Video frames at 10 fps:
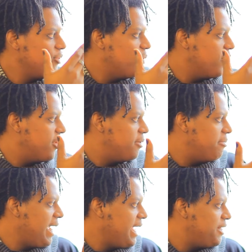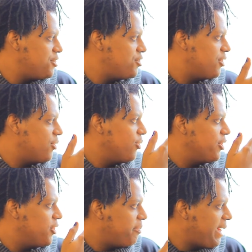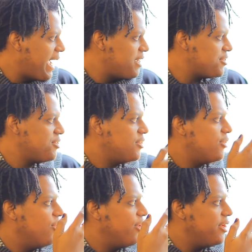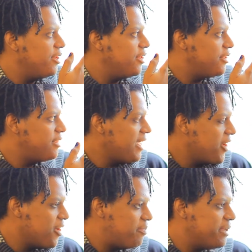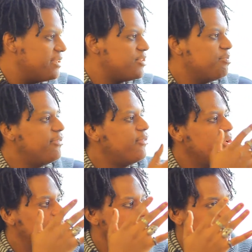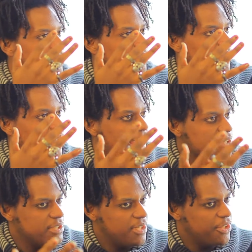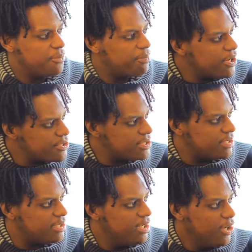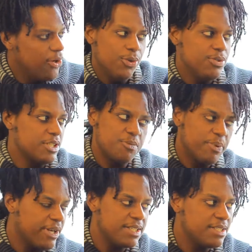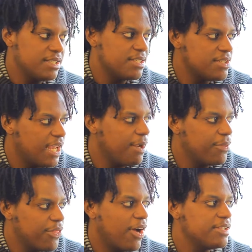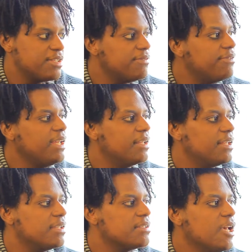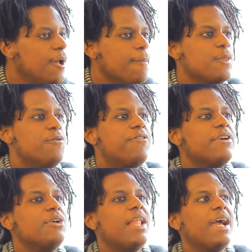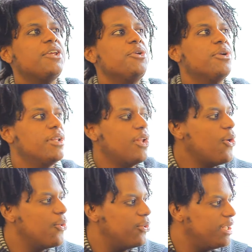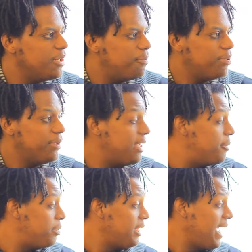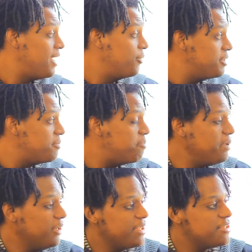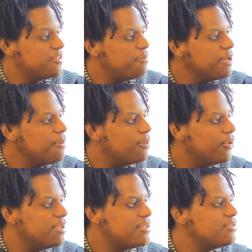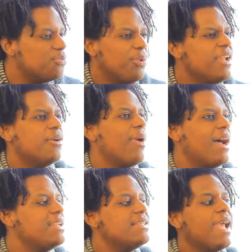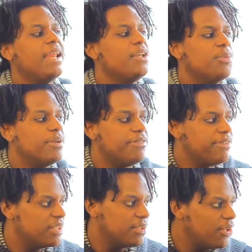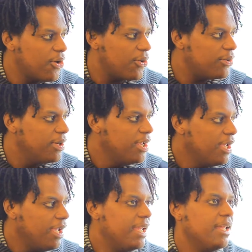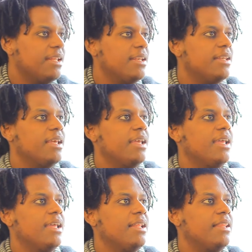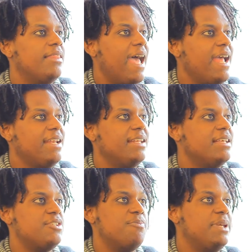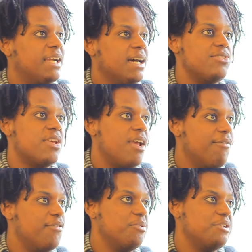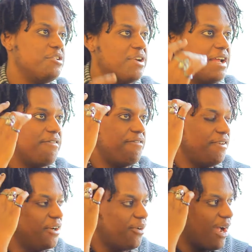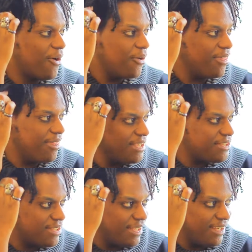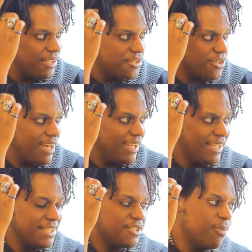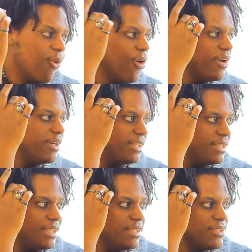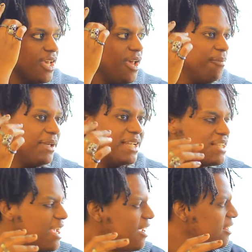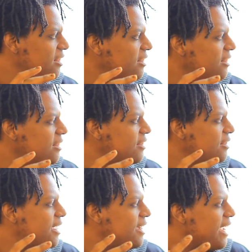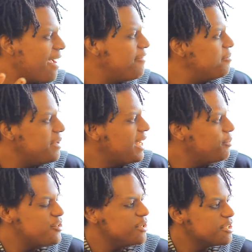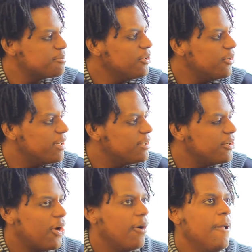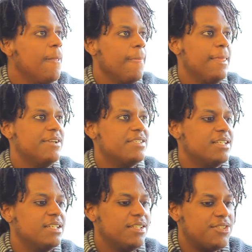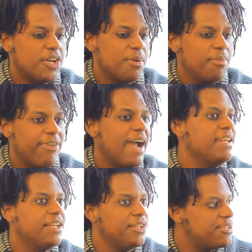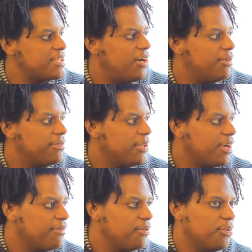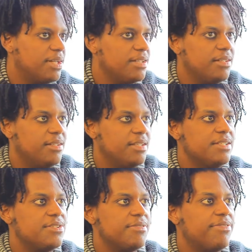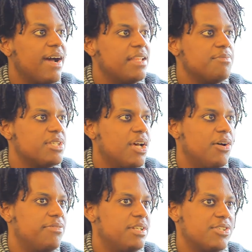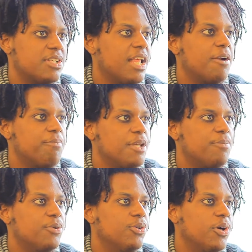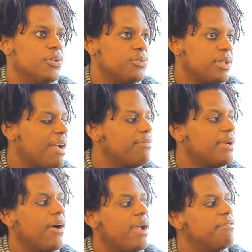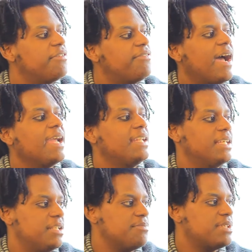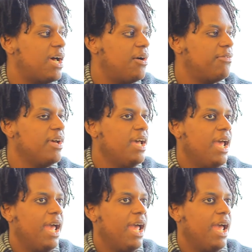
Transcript: your manager or your pastor or your therapist before you ask another person mm-hmm. who's experiencing the same thoughts and feelings. You feel like you're alone in a, pla a planet with billions of people. This is weird. Why does anyone feel alone? And that is because everyone's trying to figure out this thing. They're trying to get some order to this because they haven't been able to explore it. You know, mm-hmm. there's the, the term finding yourself. You know, everyone needs to find themselves, and there's a lot of people who go through life without ever finding themselves. Mm-hmm.